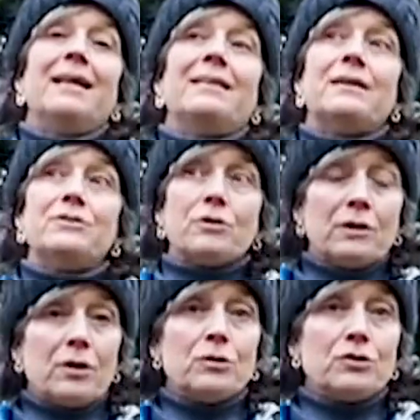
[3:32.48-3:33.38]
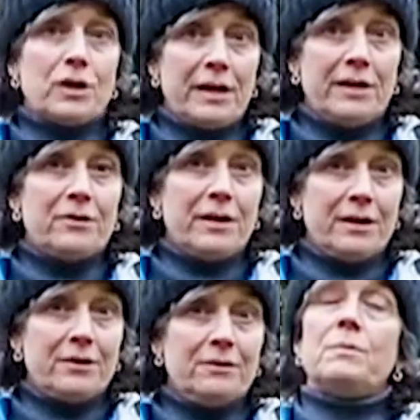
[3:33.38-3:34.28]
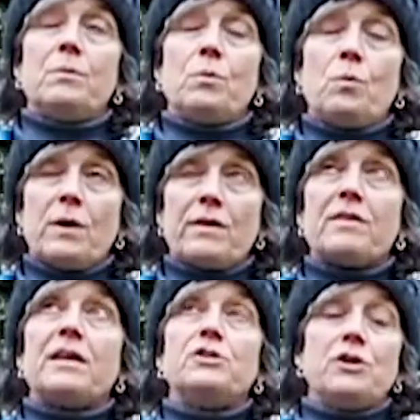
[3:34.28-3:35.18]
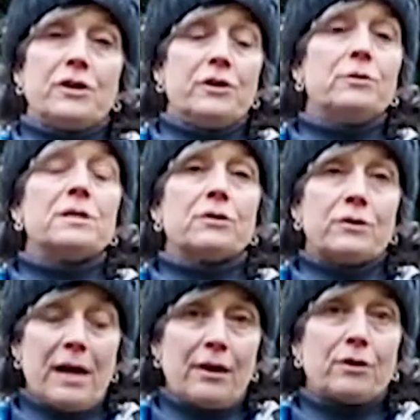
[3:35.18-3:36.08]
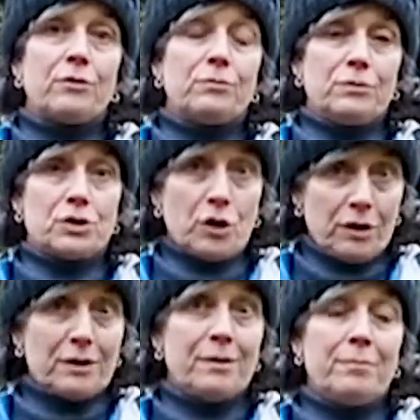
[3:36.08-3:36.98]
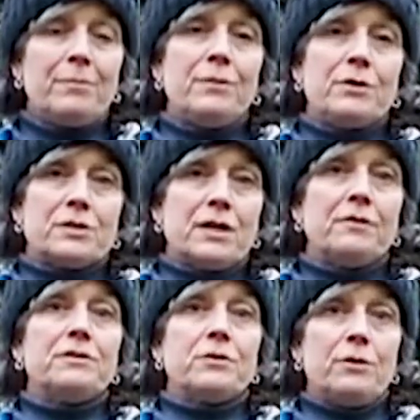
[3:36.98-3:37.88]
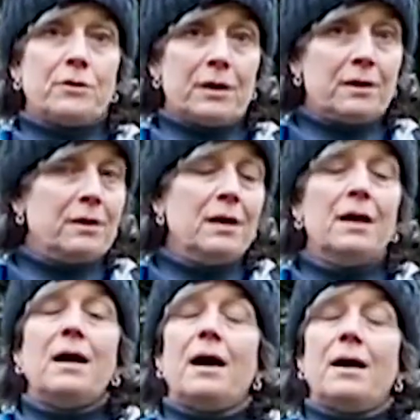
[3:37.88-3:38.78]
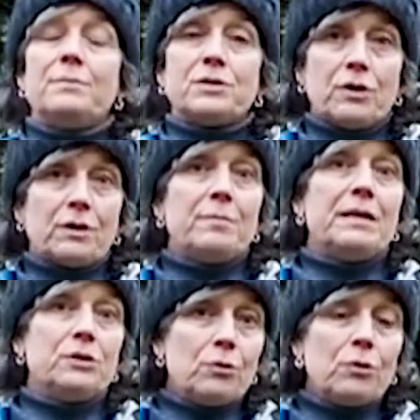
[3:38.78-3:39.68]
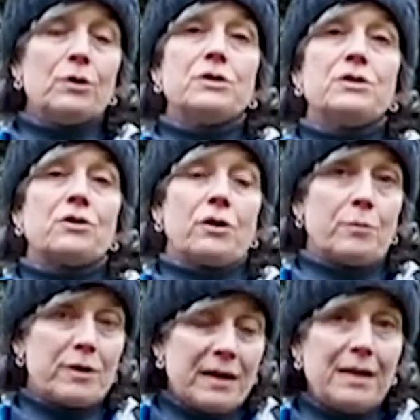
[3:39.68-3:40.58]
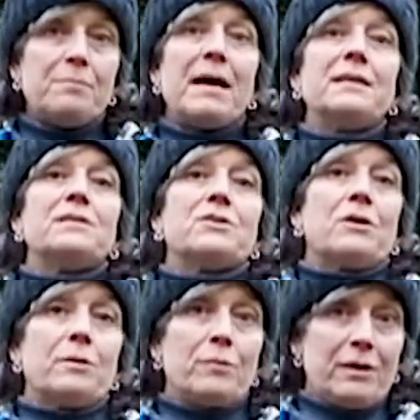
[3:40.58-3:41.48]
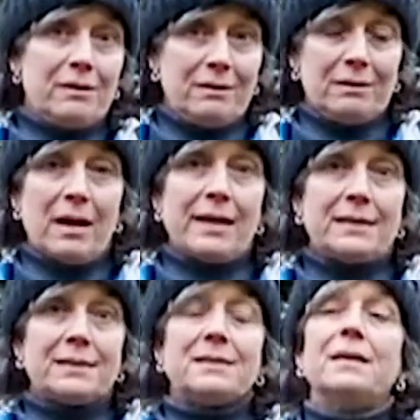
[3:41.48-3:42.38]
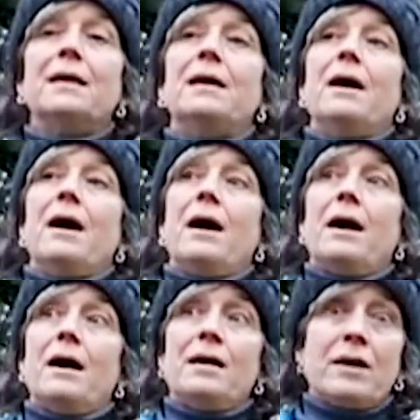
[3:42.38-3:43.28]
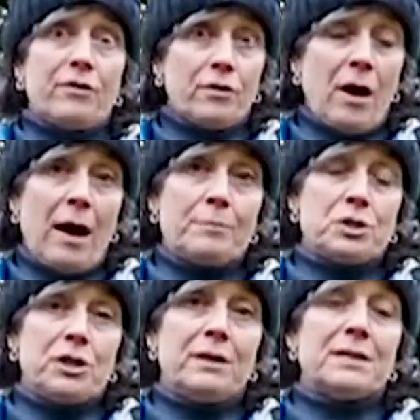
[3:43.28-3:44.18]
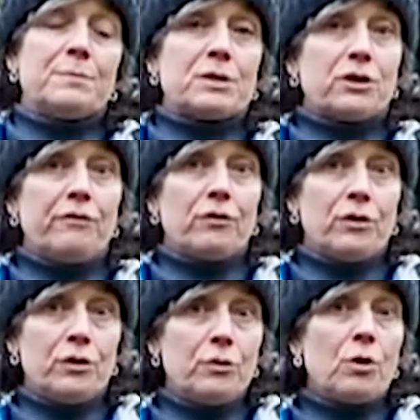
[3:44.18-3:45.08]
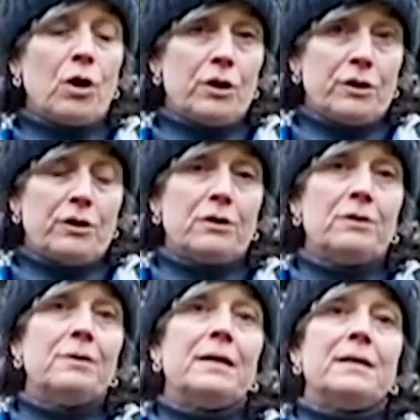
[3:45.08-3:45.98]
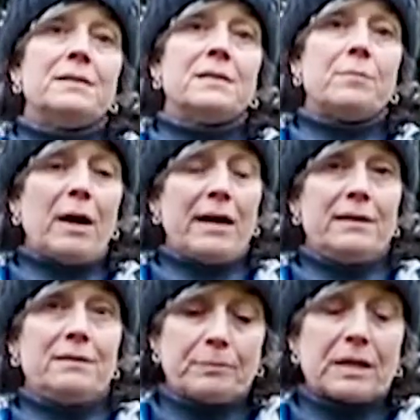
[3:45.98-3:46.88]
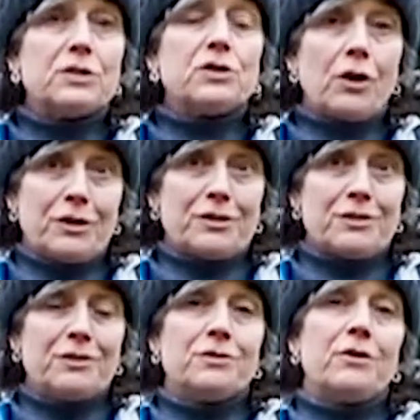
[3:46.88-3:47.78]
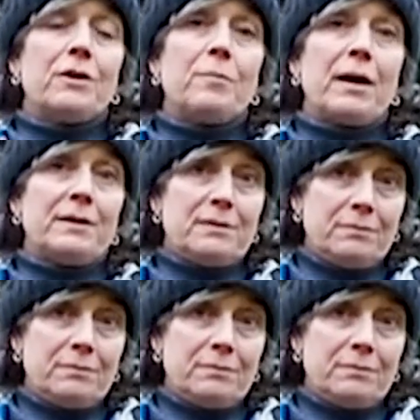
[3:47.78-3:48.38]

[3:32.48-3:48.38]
Those are a little trickier here. One of the things you can do is learn how to start them yourself, so you can start them indoors, start them with heat mats, start them with lights. Another option, especially for a new gardener, is to buy starts. So you can buy